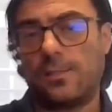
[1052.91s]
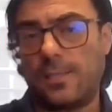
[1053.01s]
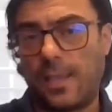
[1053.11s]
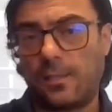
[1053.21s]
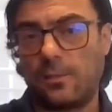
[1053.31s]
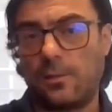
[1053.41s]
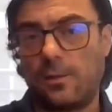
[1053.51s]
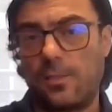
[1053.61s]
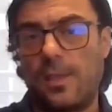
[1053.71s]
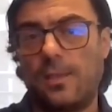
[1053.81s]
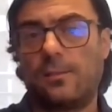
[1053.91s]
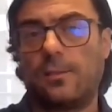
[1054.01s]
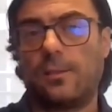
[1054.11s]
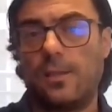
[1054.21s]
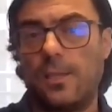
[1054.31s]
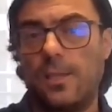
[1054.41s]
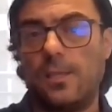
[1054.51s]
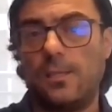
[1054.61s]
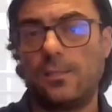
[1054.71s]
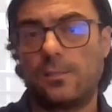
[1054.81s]
sector that
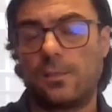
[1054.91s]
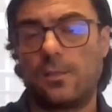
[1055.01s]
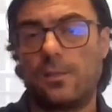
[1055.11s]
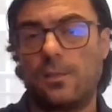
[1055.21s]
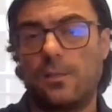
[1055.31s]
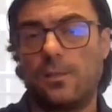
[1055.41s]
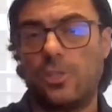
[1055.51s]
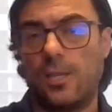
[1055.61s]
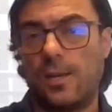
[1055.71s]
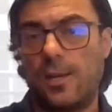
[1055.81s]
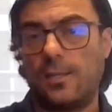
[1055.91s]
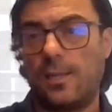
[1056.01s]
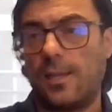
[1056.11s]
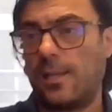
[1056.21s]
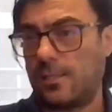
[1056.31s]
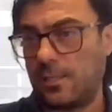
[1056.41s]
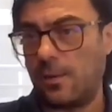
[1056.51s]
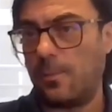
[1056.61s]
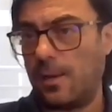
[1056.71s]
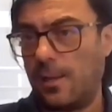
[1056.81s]
is generating
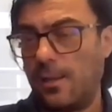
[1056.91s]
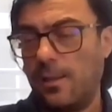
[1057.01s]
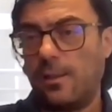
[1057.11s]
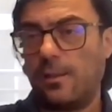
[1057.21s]
extremely